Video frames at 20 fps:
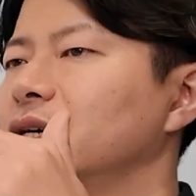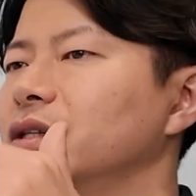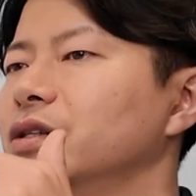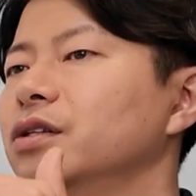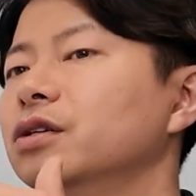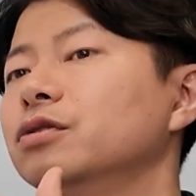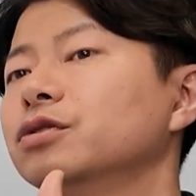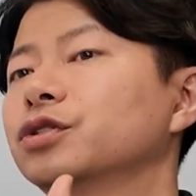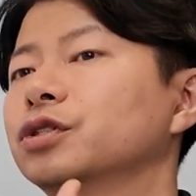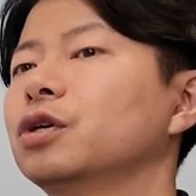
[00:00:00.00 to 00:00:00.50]

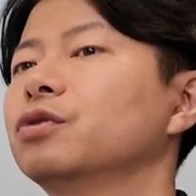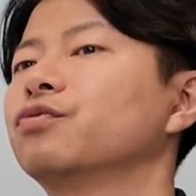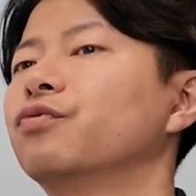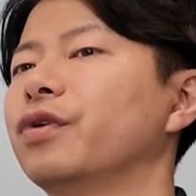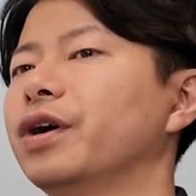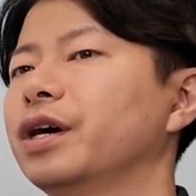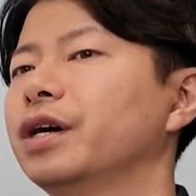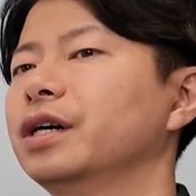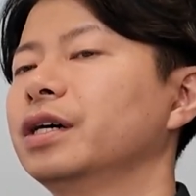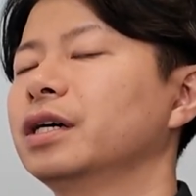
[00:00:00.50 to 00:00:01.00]
No
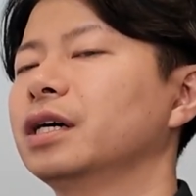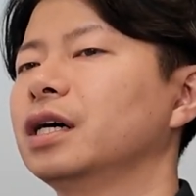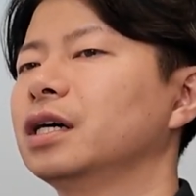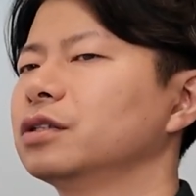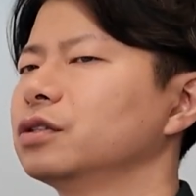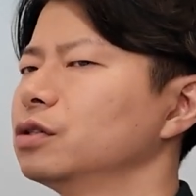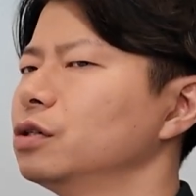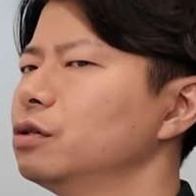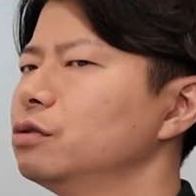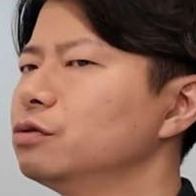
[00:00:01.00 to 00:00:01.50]
software,
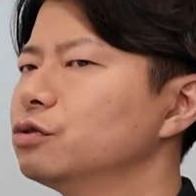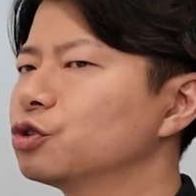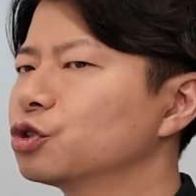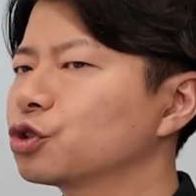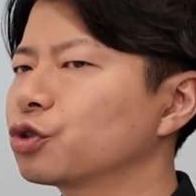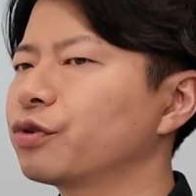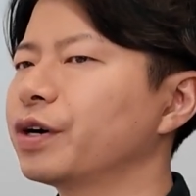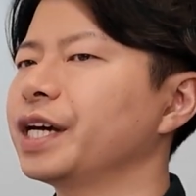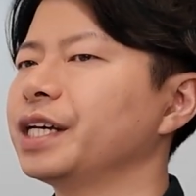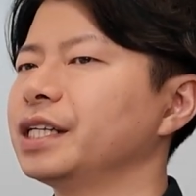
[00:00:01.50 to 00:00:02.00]
no
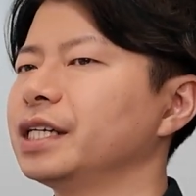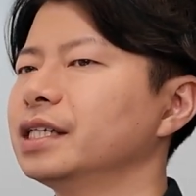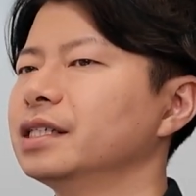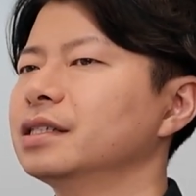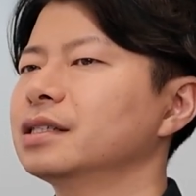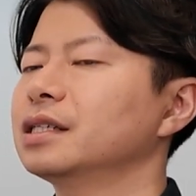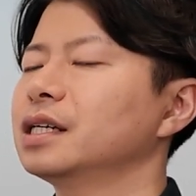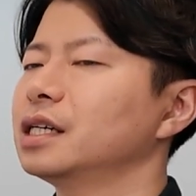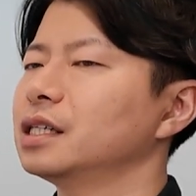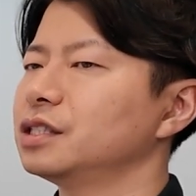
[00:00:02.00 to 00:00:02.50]

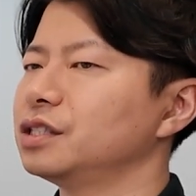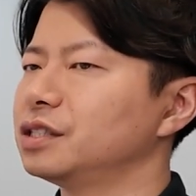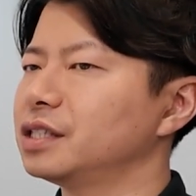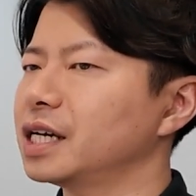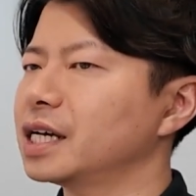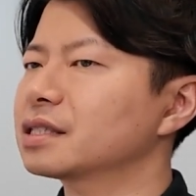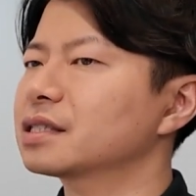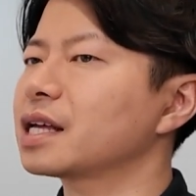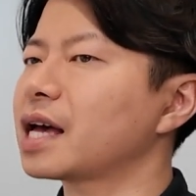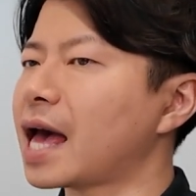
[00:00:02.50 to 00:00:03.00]
training,
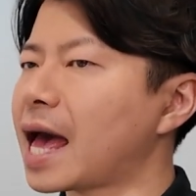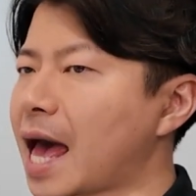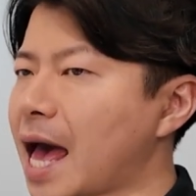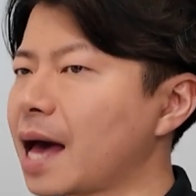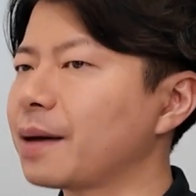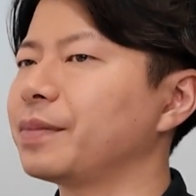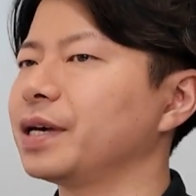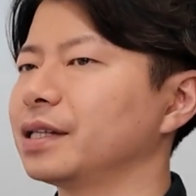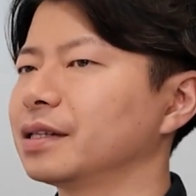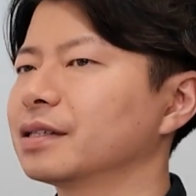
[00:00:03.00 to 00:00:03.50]
just a
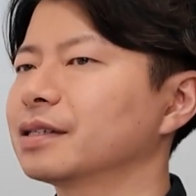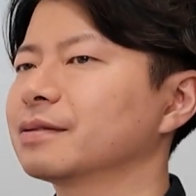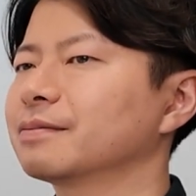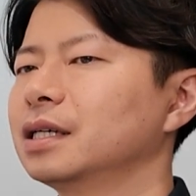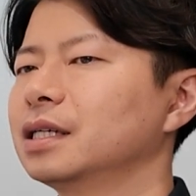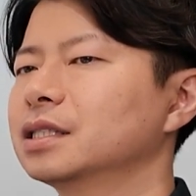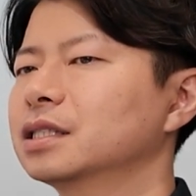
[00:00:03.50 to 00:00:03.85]
habit.